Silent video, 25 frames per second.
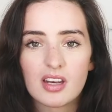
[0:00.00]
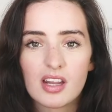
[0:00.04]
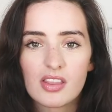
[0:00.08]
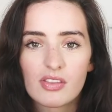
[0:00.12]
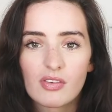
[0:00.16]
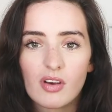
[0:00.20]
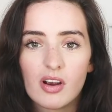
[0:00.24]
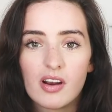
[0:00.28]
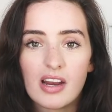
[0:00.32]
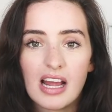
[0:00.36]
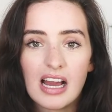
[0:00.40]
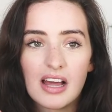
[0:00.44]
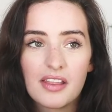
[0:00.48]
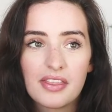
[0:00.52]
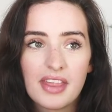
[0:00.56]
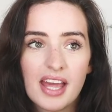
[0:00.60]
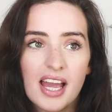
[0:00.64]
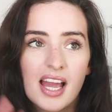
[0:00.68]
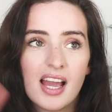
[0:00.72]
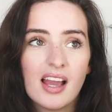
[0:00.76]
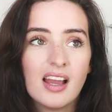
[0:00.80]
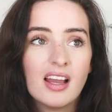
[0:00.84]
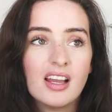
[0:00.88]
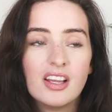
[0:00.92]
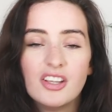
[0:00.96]
gonna throw it out
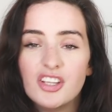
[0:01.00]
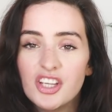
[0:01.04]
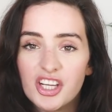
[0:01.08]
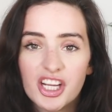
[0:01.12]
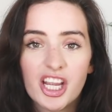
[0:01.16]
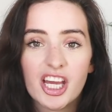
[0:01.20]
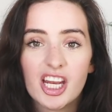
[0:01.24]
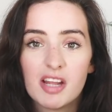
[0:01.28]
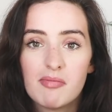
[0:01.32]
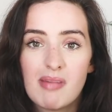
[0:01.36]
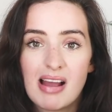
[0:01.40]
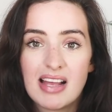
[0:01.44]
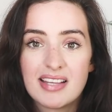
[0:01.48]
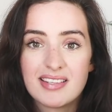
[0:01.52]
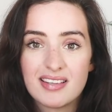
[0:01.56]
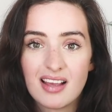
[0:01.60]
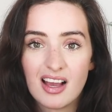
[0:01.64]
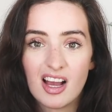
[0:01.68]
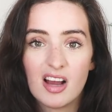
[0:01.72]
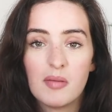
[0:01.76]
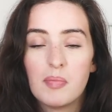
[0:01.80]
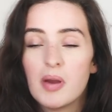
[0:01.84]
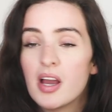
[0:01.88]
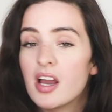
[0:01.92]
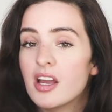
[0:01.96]
there, you're gonna mess
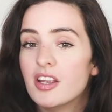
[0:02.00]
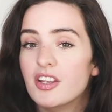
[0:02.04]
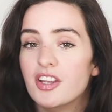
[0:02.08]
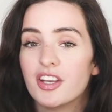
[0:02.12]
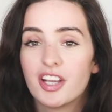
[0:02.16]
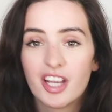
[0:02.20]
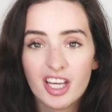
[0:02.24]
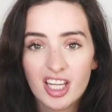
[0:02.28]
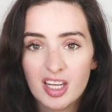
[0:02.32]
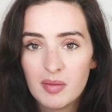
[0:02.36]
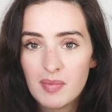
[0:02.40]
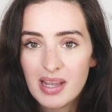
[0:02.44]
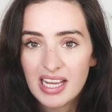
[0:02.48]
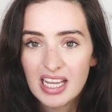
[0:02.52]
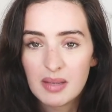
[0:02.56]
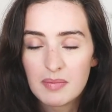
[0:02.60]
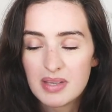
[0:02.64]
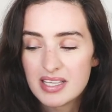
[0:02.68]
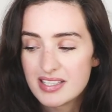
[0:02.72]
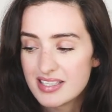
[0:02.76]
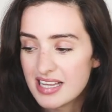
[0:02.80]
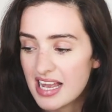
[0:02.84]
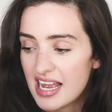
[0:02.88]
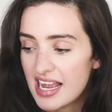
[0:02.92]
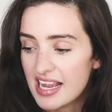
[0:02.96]
up. You're gonna make a
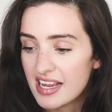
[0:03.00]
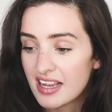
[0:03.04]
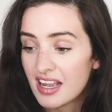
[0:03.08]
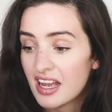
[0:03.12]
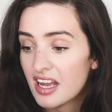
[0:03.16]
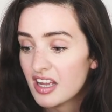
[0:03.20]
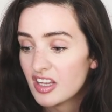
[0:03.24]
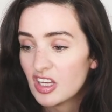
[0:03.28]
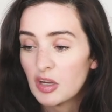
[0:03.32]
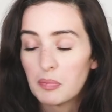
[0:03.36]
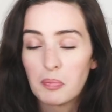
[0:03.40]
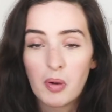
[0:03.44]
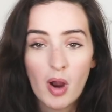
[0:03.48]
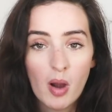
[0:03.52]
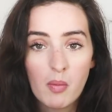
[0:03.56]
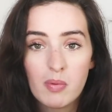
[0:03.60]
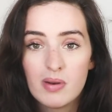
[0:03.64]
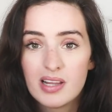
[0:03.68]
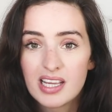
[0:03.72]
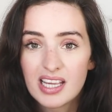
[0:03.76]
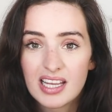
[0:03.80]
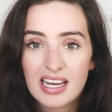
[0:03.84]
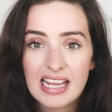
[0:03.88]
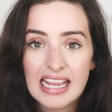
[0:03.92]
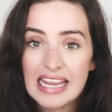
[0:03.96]
mistake. You're
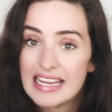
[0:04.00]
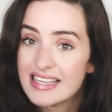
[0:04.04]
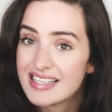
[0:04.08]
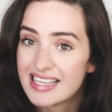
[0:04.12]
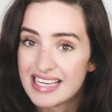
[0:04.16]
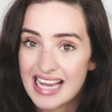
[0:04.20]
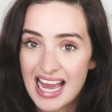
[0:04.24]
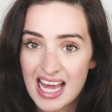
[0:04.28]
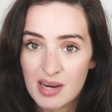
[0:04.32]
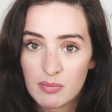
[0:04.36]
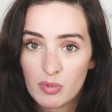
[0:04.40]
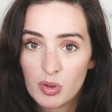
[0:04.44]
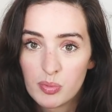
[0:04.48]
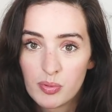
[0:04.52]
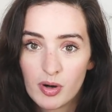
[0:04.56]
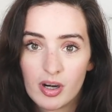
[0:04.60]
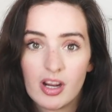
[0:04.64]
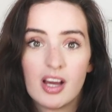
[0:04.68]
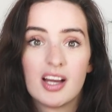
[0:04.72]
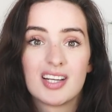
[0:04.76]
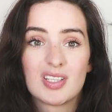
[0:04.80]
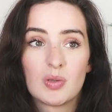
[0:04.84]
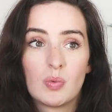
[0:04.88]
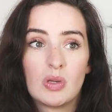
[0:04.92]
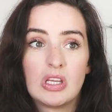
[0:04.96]
probably gonna eat an animal
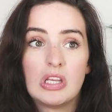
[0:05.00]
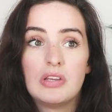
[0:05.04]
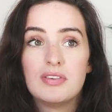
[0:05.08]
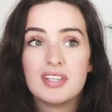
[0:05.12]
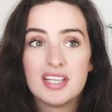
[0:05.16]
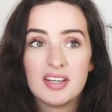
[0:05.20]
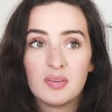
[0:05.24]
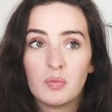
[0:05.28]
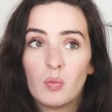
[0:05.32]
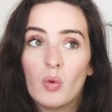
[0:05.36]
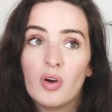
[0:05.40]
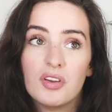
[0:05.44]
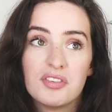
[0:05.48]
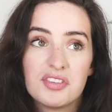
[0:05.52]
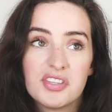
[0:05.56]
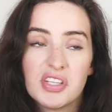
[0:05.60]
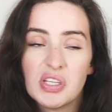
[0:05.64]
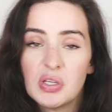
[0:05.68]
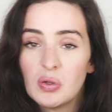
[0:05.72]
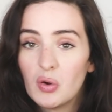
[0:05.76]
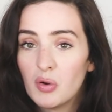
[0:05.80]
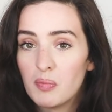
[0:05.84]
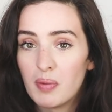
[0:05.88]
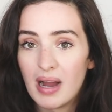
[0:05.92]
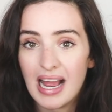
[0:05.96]
product when you didn't want
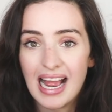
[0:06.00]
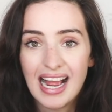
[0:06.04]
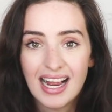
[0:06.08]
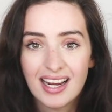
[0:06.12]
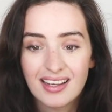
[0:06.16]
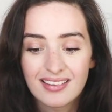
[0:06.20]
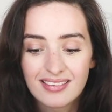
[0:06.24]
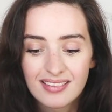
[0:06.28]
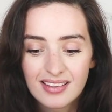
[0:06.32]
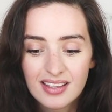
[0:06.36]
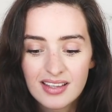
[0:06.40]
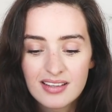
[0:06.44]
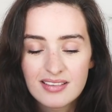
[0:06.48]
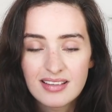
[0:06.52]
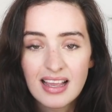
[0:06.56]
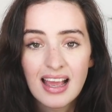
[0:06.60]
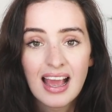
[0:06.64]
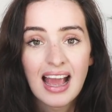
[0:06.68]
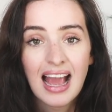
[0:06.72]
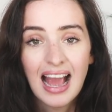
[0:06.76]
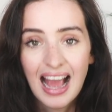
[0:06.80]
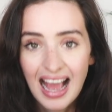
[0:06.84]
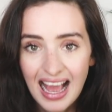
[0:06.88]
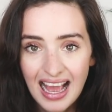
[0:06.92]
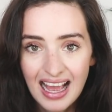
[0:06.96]
to or by accident,
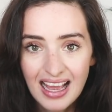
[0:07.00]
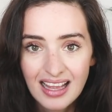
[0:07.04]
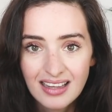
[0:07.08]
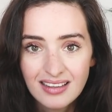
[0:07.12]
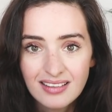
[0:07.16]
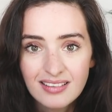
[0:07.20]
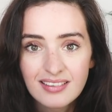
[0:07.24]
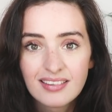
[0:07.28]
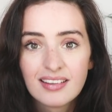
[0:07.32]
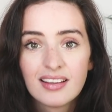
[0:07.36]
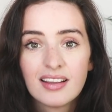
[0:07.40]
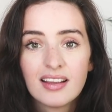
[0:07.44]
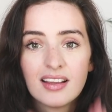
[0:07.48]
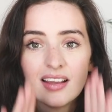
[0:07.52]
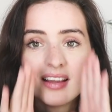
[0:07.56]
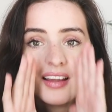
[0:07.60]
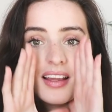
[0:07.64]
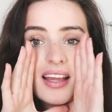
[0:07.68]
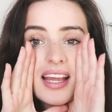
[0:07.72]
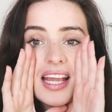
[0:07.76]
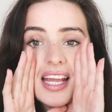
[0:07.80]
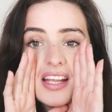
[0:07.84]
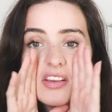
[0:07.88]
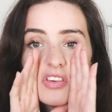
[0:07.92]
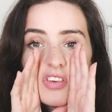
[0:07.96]
and
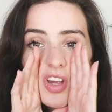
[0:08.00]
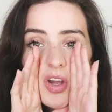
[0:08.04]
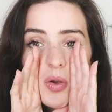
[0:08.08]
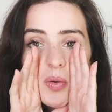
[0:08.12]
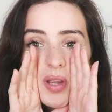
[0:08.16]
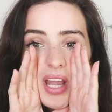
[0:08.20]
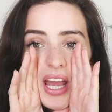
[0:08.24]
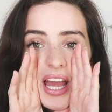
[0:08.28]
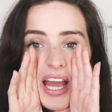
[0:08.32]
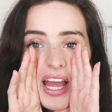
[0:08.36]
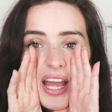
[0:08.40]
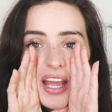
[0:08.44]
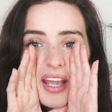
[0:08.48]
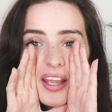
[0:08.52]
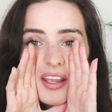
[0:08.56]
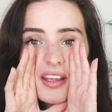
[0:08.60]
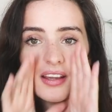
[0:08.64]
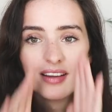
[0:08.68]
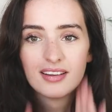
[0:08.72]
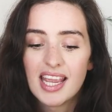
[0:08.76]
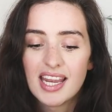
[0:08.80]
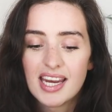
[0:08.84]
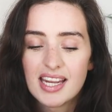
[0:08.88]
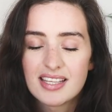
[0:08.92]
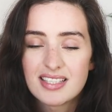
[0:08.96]
it's okay.
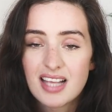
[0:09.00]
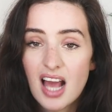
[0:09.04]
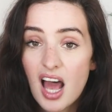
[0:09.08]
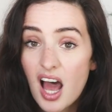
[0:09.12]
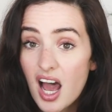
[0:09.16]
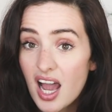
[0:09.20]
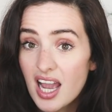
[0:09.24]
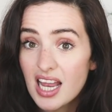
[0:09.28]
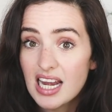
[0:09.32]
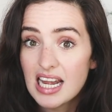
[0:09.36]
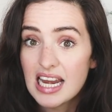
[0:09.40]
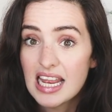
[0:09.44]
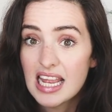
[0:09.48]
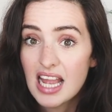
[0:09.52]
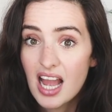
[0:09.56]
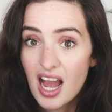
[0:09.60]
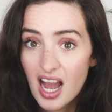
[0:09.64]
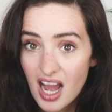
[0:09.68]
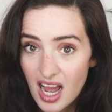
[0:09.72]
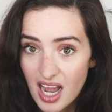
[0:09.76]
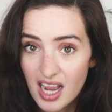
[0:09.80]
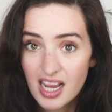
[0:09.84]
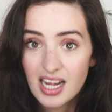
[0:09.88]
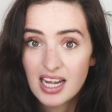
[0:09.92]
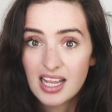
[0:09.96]
It is highly,
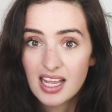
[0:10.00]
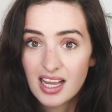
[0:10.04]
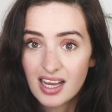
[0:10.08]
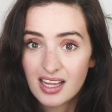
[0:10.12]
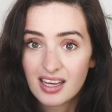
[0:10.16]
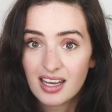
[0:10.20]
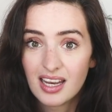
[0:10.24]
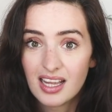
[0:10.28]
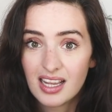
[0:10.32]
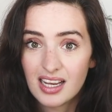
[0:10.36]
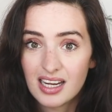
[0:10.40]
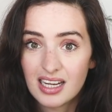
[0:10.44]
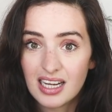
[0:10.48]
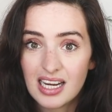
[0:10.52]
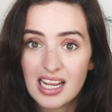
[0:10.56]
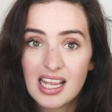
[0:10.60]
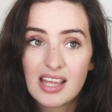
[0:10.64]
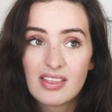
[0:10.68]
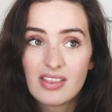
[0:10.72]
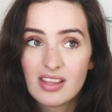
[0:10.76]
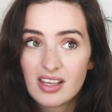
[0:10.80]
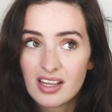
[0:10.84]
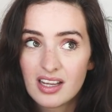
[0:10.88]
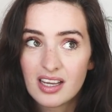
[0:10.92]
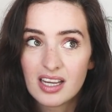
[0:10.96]
highly
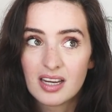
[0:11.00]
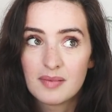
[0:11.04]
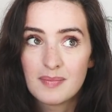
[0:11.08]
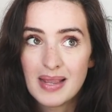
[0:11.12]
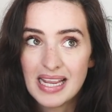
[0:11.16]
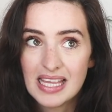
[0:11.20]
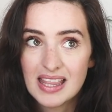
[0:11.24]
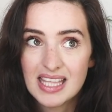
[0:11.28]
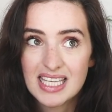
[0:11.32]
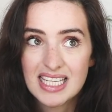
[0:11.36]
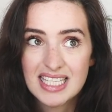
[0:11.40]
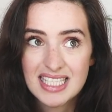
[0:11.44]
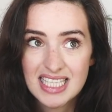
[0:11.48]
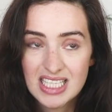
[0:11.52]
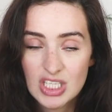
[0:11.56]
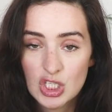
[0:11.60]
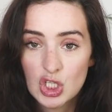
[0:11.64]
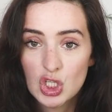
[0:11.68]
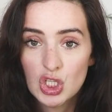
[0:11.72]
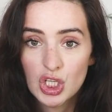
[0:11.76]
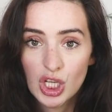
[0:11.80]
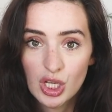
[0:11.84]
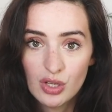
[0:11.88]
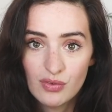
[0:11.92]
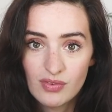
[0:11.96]
unlikely that you're gonna make the
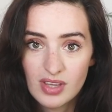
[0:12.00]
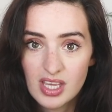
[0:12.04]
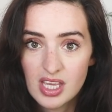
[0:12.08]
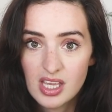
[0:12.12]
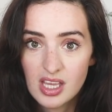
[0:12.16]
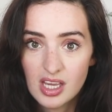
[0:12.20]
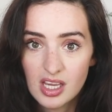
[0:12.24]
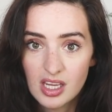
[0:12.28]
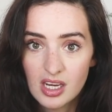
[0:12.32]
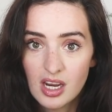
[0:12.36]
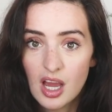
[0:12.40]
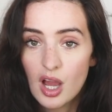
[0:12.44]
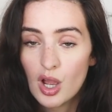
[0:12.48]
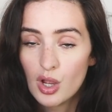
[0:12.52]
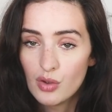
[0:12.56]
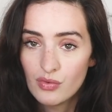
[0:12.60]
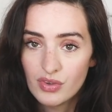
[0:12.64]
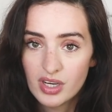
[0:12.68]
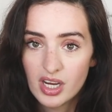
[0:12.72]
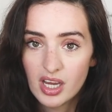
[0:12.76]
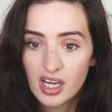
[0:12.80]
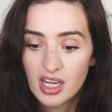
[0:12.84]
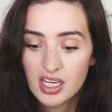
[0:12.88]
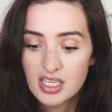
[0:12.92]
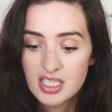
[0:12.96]
decision to go vegan
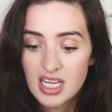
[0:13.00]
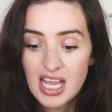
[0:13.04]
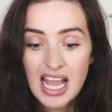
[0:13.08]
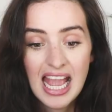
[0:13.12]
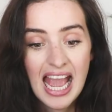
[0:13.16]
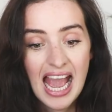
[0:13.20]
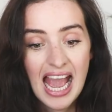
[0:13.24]
overnight